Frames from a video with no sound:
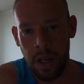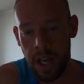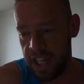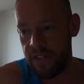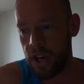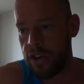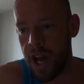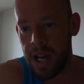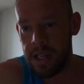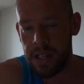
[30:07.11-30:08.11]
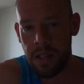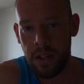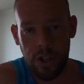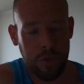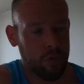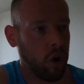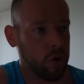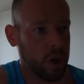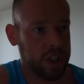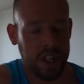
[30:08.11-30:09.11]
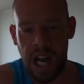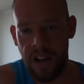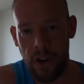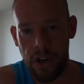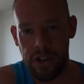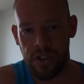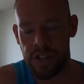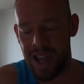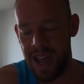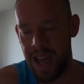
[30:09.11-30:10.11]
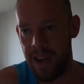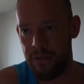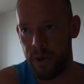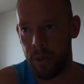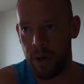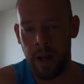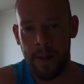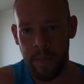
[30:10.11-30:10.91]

And even on nights, there's roadworks and diversions everywhere.